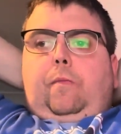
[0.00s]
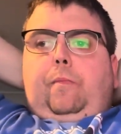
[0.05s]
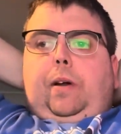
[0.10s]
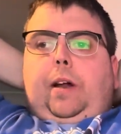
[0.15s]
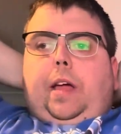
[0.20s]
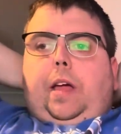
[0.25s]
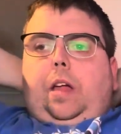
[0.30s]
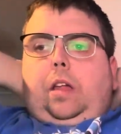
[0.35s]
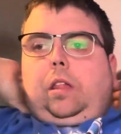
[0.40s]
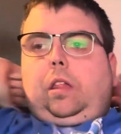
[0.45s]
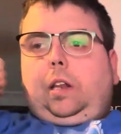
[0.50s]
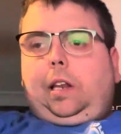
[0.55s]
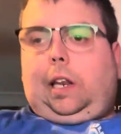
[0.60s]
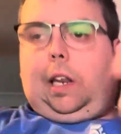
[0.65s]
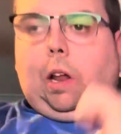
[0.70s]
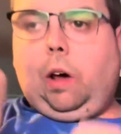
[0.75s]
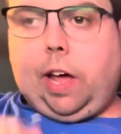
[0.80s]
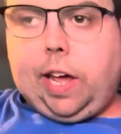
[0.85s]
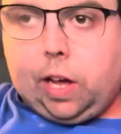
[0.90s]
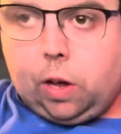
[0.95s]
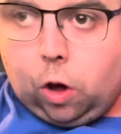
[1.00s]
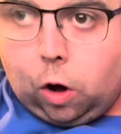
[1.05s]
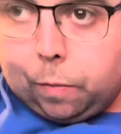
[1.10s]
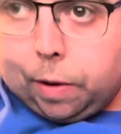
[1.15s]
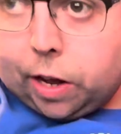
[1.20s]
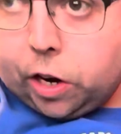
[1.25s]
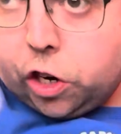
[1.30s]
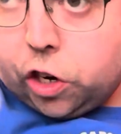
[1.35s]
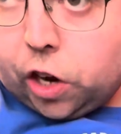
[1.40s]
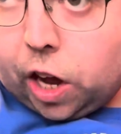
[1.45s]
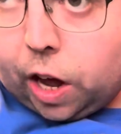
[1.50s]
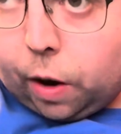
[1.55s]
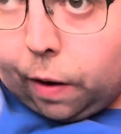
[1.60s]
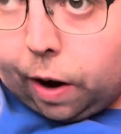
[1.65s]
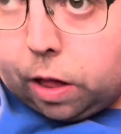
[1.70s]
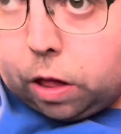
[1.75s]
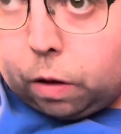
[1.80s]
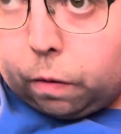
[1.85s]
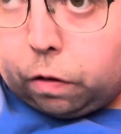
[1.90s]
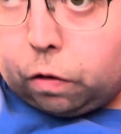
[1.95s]
please like, comment, share
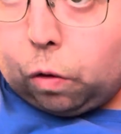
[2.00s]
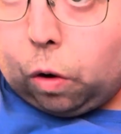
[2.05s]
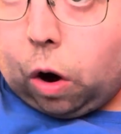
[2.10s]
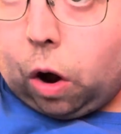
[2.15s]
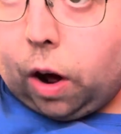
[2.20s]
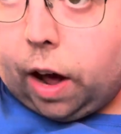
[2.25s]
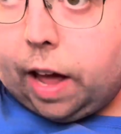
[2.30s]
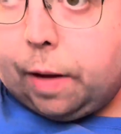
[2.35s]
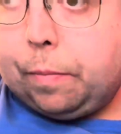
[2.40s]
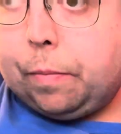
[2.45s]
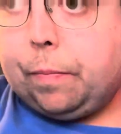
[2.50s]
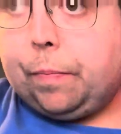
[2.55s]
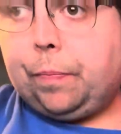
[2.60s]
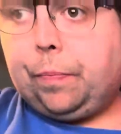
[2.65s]
and subscribe.